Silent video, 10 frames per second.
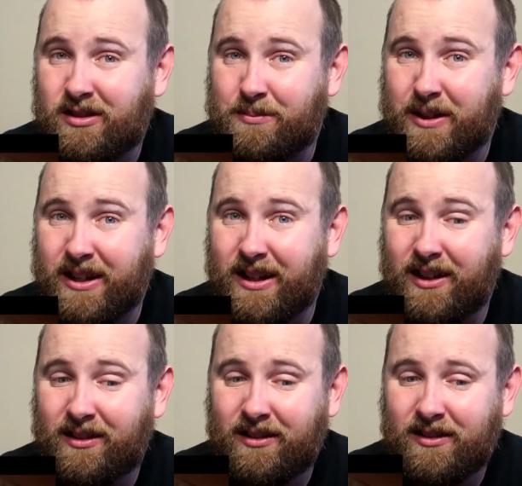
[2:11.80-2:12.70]
It's my
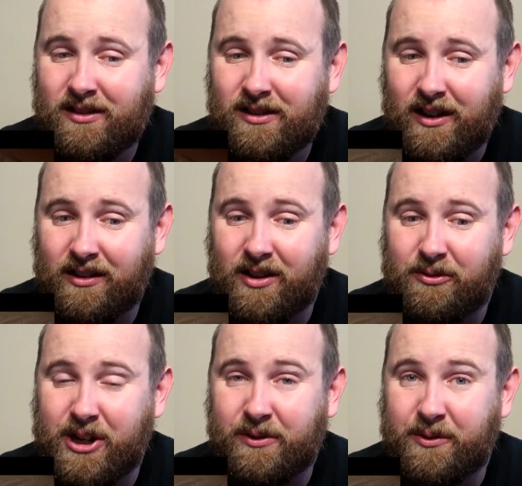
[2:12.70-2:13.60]
guess. He's going to
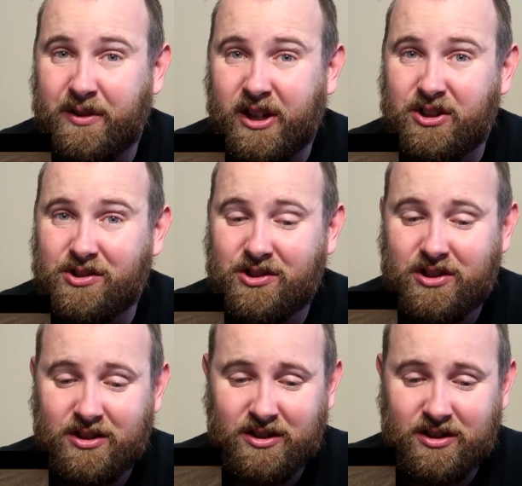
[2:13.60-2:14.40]
wreak revenge.